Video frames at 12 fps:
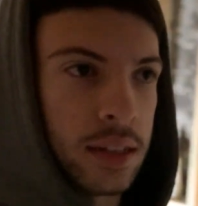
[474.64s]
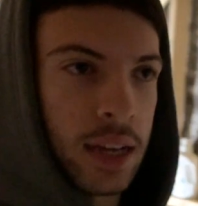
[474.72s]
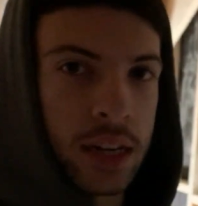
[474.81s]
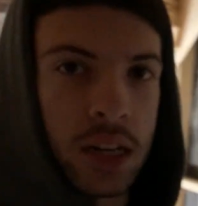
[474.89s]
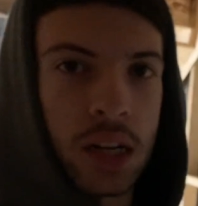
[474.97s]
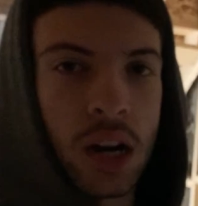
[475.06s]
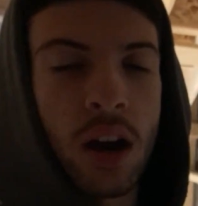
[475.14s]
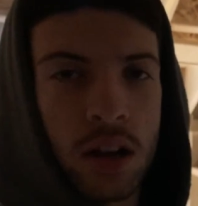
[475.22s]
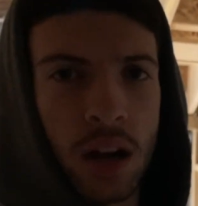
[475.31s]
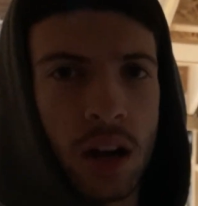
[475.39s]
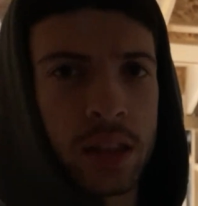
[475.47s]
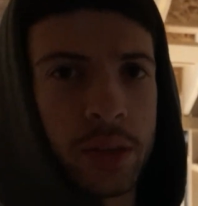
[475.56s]
kind of knock
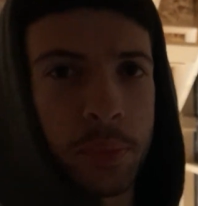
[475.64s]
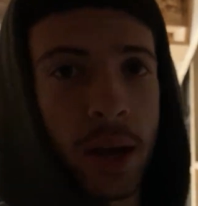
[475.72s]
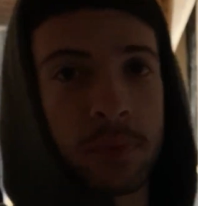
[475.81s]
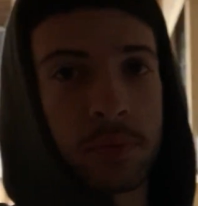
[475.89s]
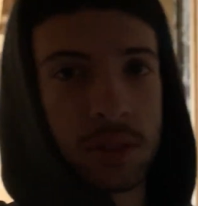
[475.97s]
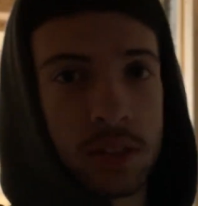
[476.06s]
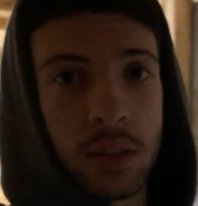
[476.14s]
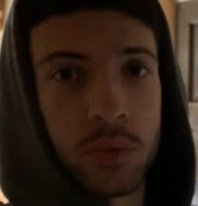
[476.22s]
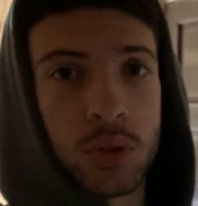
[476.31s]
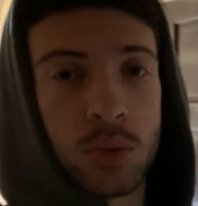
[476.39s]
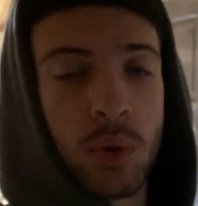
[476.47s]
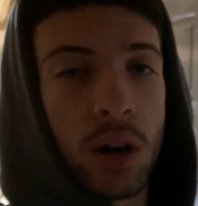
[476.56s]
on the pipes and see if
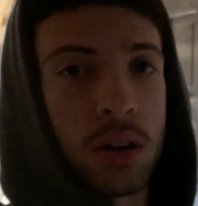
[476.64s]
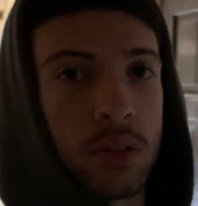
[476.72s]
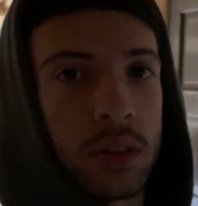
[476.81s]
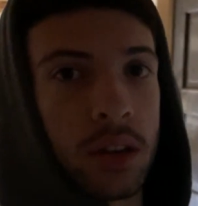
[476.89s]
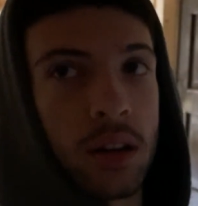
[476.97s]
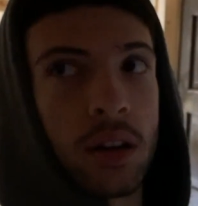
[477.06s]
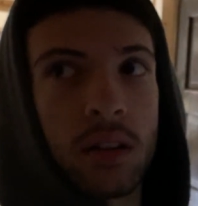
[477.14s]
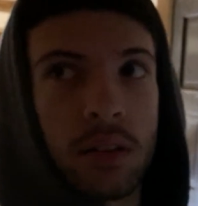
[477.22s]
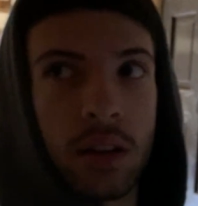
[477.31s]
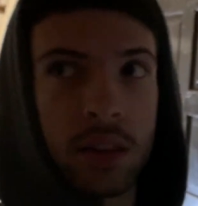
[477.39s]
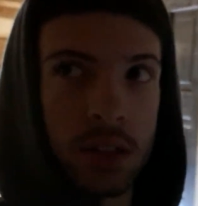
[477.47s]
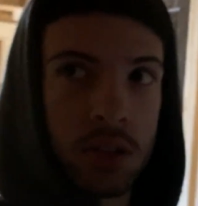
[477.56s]
there's water in there.
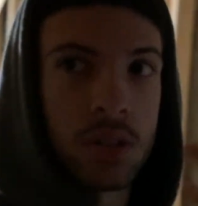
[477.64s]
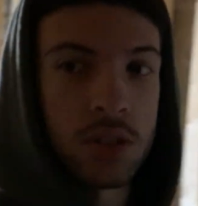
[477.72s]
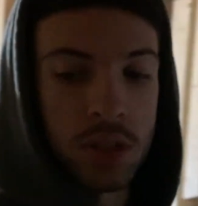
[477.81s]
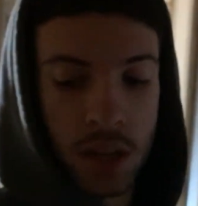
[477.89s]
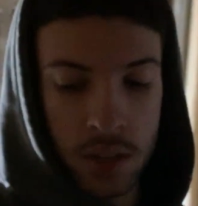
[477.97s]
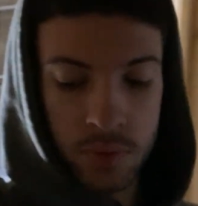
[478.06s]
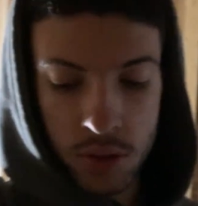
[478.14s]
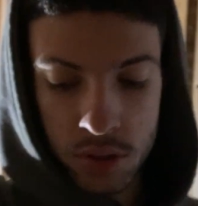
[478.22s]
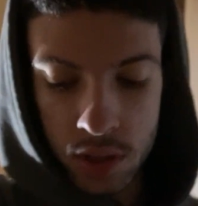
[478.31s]
And then you could check if there's